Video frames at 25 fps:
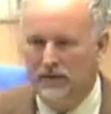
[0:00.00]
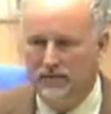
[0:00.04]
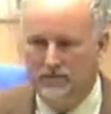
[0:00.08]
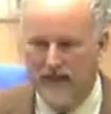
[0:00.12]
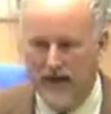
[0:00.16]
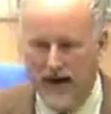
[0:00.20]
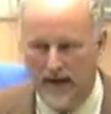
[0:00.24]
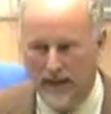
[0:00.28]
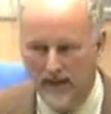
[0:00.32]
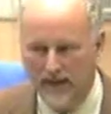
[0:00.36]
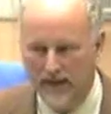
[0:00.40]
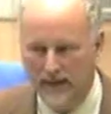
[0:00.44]

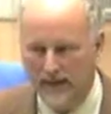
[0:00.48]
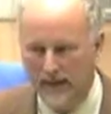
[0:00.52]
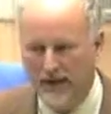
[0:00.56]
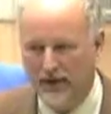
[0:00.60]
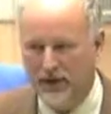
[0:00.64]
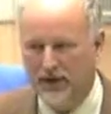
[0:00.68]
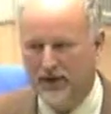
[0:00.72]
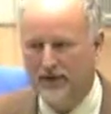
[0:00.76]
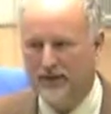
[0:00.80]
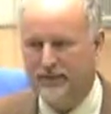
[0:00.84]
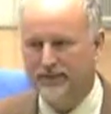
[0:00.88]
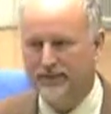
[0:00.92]

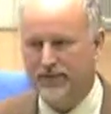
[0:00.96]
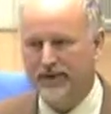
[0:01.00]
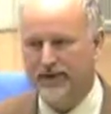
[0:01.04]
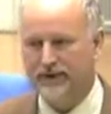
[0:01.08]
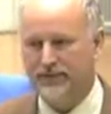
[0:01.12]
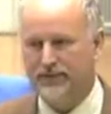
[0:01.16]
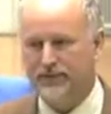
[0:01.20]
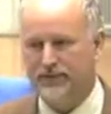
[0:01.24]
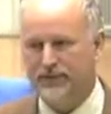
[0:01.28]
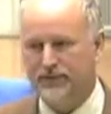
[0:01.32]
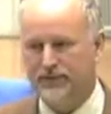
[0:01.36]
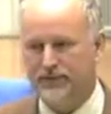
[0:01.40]
Antibiotics were
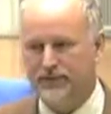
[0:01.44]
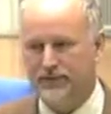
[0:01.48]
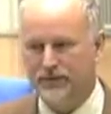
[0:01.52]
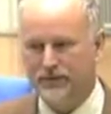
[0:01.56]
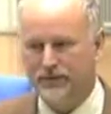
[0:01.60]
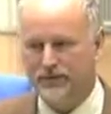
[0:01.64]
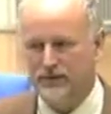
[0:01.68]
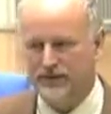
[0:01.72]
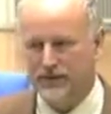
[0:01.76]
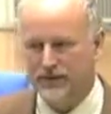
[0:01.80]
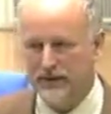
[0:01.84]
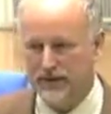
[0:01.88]

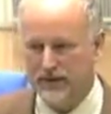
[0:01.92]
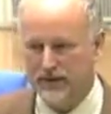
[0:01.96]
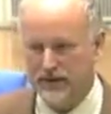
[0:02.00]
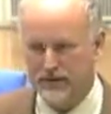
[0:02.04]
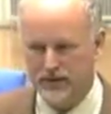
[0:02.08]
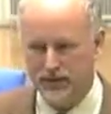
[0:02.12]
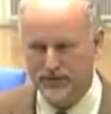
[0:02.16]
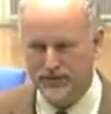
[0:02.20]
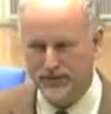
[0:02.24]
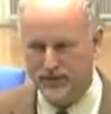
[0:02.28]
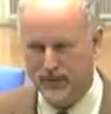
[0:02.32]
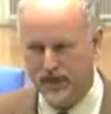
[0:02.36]
introduced, there
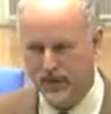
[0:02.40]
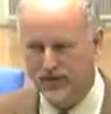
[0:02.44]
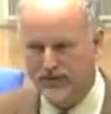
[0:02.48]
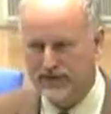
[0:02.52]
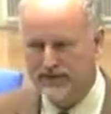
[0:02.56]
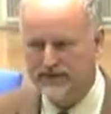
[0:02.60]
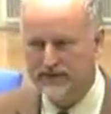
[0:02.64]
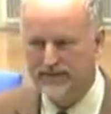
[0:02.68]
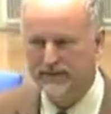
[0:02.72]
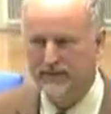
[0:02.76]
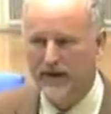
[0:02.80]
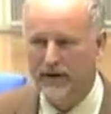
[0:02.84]
was
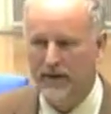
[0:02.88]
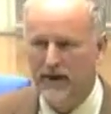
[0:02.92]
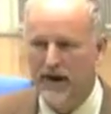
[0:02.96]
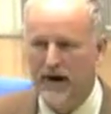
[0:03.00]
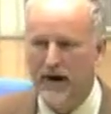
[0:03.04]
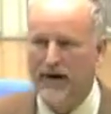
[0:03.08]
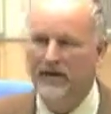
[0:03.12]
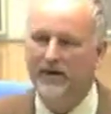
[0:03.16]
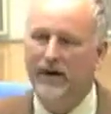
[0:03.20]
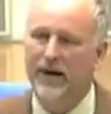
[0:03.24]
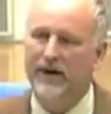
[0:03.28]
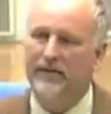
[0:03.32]
progress in
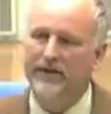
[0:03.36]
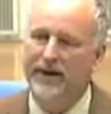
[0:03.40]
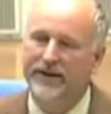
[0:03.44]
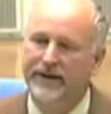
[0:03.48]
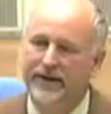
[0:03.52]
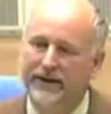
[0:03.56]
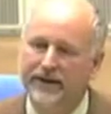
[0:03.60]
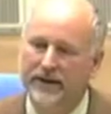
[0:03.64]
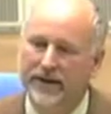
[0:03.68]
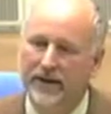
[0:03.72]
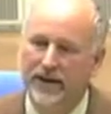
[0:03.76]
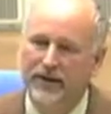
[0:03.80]
malaria
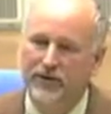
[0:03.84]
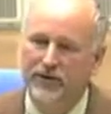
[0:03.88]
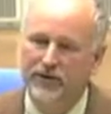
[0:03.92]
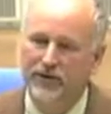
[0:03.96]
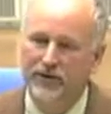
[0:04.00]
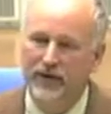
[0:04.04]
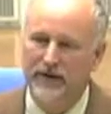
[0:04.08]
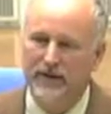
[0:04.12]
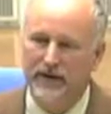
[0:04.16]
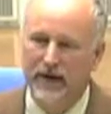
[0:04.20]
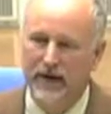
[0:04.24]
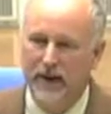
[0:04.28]

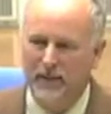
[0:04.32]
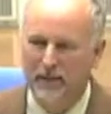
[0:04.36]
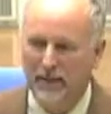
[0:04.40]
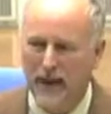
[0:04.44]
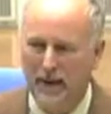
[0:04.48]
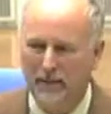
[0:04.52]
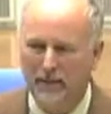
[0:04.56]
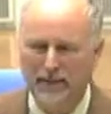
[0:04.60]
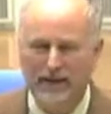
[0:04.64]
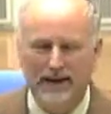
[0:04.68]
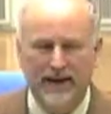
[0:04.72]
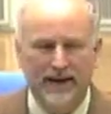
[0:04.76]
eradication, and
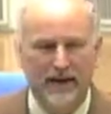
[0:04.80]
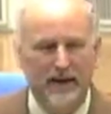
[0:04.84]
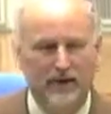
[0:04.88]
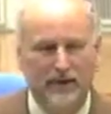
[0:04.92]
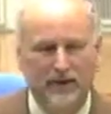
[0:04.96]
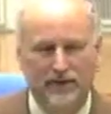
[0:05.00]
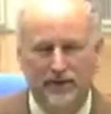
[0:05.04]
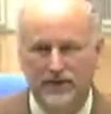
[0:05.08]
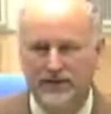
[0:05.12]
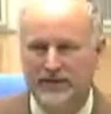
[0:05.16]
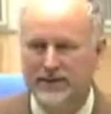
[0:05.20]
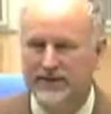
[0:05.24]
public
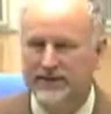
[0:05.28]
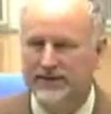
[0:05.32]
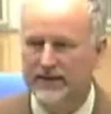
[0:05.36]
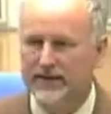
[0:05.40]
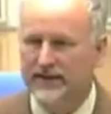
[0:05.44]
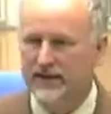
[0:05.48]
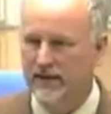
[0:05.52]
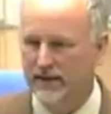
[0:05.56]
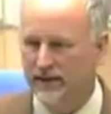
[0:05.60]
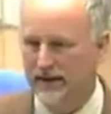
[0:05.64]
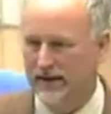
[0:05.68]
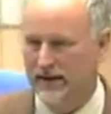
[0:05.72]
health just
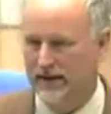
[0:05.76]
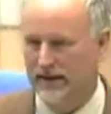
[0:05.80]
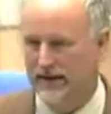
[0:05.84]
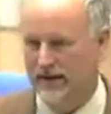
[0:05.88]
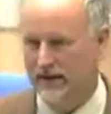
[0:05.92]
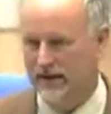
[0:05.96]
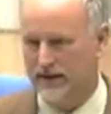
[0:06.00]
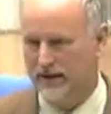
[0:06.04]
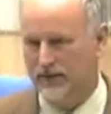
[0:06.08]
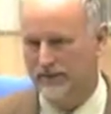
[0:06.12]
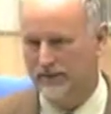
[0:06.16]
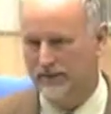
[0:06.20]

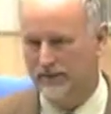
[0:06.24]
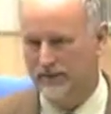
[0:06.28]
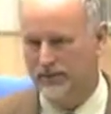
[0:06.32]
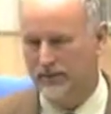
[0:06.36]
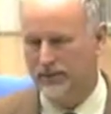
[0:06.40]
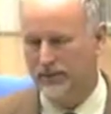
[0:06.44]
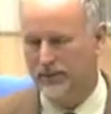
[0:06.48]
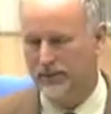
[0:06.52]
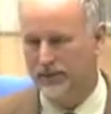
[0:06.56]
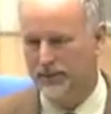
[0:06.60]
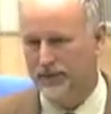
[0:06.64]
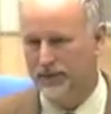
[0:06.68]
significantly
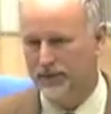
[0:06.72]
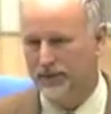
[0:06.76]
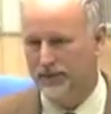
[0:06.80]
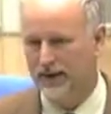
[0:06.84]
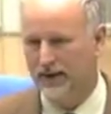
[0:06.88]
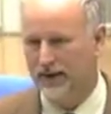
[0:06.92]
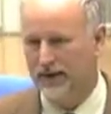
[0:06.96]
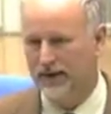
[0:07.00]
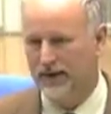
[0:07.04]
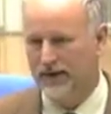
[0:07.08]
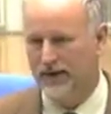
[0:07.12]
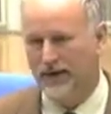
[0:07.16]
improved.
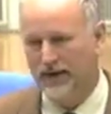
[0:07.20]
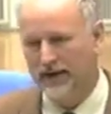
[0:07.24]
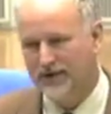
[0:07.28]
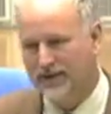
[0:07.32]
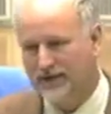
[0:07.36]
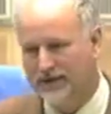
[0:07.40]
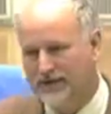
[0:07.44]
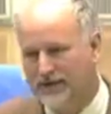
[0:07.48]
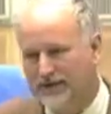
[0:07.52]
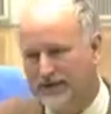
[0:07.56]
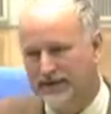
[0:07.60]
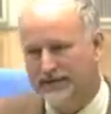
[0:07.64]
And
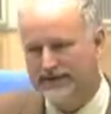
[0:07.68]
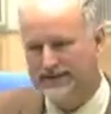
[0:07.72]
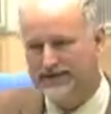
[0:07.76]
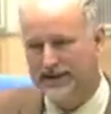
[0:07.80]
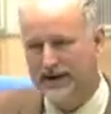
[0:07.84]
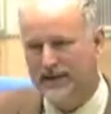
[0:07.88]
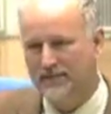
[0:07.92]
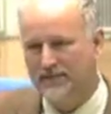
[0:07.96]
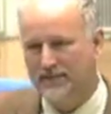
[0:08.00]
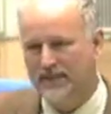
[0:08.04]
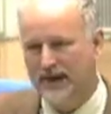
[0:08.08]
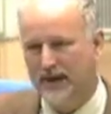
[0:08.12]
you see at the
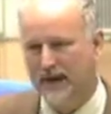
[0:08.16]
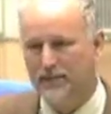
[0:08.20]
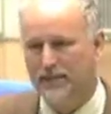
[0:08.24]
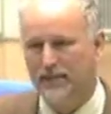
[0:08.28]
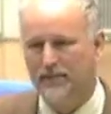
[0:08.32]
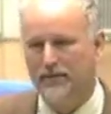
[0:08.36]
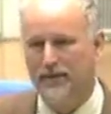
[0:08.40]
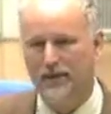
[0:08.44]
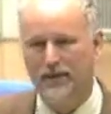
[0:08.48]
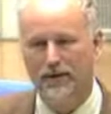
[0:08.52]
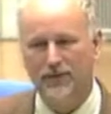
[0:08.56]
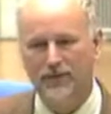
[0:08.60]
same time the
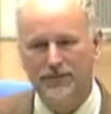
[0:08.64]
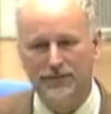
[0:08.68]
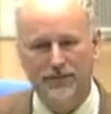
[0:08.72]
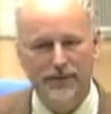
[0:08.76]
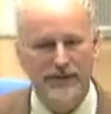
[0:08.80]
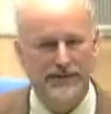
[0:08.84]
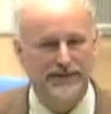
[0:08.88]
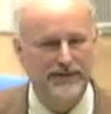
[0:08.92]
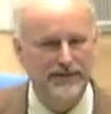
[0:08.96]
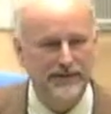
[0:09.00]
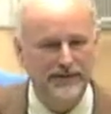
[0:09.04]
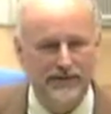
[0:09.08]
birth
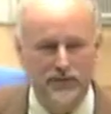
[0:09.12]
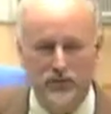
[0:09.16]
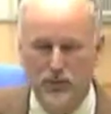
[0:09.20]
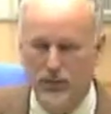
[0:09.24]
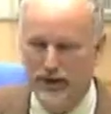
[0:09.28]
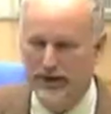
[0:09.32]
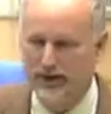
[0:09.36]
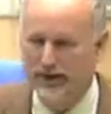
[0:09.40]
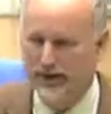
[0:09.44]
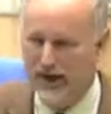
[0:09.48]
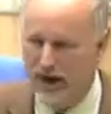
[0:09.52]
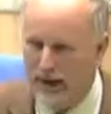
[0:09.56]
rates even
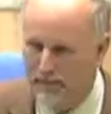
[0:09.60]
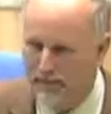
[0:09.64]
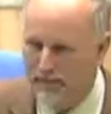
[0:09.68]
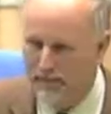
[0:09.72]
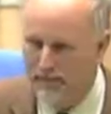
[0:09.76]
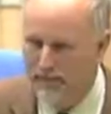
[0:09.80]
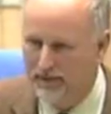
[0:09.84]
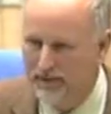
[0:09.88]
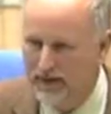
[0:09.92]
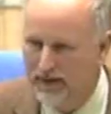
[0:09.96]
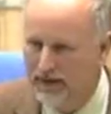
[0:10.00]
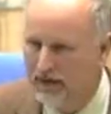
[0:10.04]
went up,
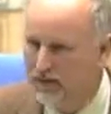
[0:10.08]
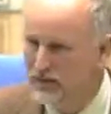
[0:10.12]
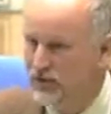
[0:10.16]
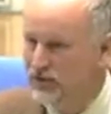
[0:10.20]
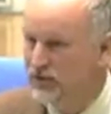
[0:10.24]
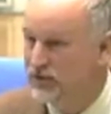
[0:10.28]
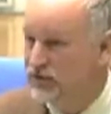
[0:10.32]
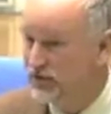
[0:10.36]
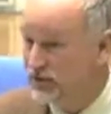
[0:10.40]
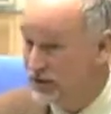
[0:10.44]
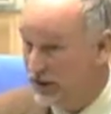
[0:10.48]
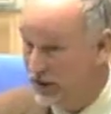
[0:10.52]

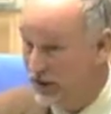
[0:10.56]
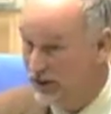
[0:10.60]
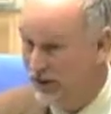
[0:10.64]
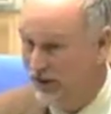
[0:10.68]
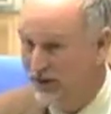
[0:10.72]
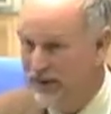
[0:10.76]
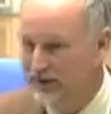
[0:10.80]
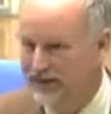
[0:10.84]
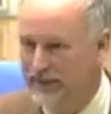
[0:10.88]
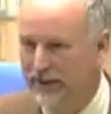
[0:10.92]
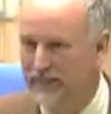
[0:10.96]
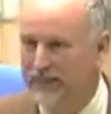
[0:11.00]
which is
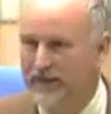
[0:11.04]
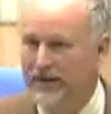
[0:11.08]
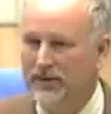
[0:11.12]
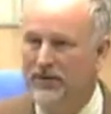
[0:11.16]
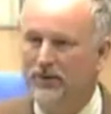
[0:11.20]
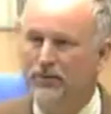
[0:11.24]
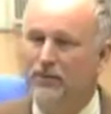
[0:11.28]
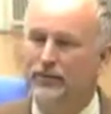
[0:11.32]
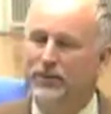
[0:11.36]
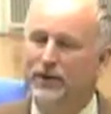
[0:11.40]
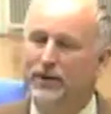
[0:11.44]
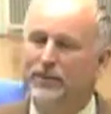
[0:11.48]
also something
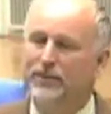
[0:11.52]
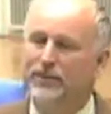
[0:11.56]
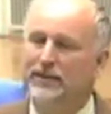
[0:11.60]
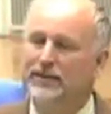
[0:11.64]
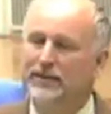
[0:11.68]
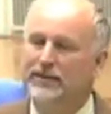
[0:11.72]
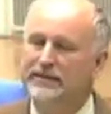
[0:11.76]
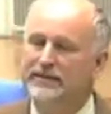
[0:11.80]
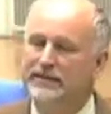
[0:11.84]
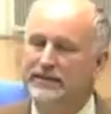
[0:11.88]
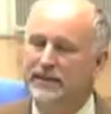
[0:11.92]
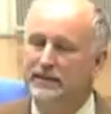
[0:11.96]
you
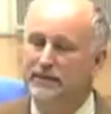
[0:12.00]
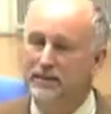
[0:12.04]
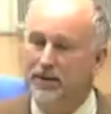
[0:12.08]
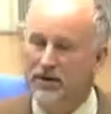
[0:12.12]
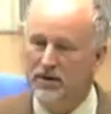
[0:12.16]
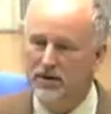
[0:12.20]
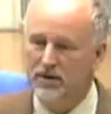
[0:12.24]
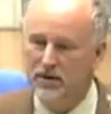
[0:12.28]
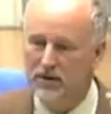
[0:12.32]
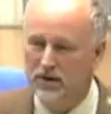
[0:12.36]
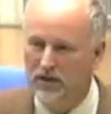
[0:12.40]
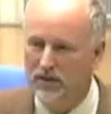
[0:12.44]
frequently see
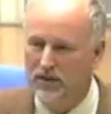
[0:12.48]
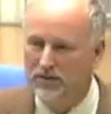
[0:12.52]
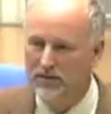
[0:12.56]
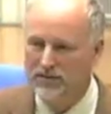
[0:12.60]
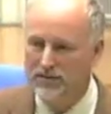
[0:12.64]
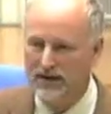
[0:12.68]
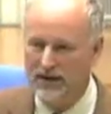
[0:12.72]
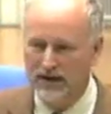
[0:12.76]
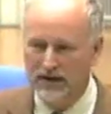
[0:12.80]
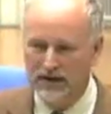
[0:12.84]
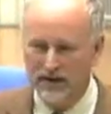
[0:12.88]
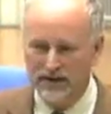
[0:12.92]
because
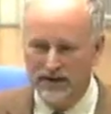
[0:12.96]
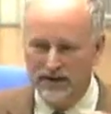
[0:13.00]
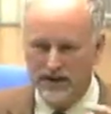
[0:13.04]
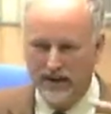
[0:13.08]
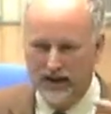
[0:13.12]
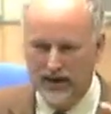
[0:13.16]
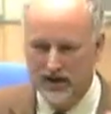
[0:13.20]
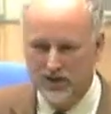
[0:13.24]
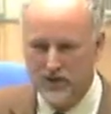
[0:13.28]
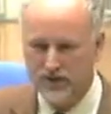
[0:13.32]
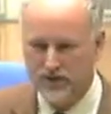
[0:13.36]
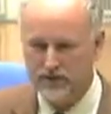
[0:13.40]

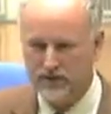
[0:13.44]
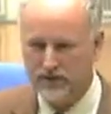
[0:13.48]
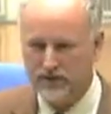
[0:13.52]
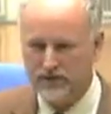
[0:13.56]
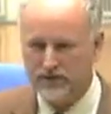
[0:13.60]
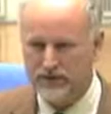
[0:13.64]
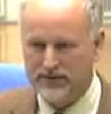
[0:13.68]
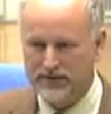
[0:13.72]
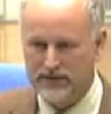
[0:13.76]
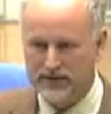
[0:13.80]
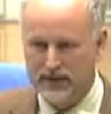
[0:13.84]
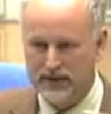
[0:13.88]

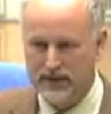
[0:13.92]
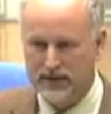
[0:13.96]
cultures